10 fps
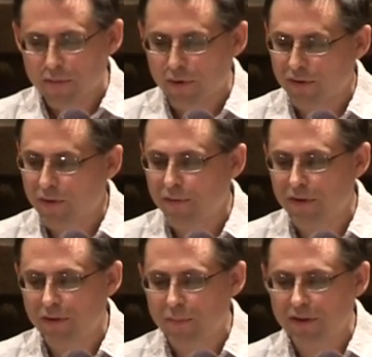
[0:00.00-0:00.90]
For some of
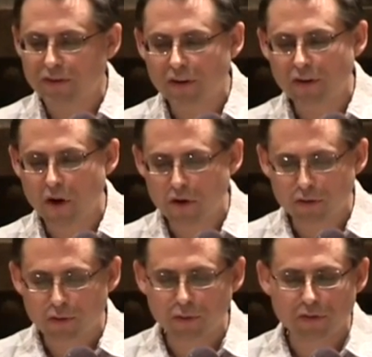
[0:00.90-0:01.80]
us, it means sharing
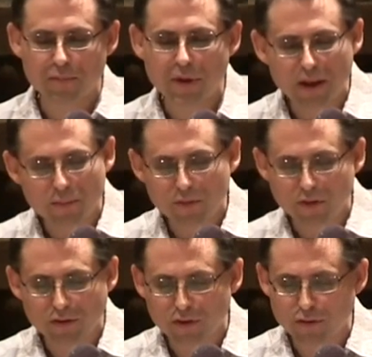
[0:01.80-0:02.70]
articles and memes
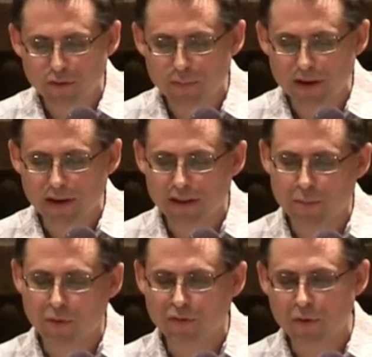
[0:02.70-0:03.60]
on social media
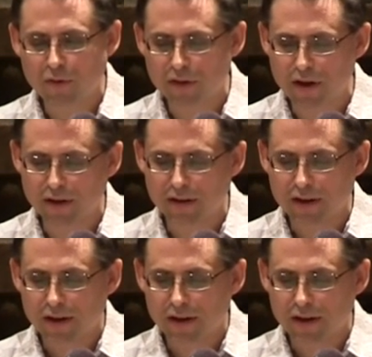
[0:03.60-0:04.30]
that provoke thought.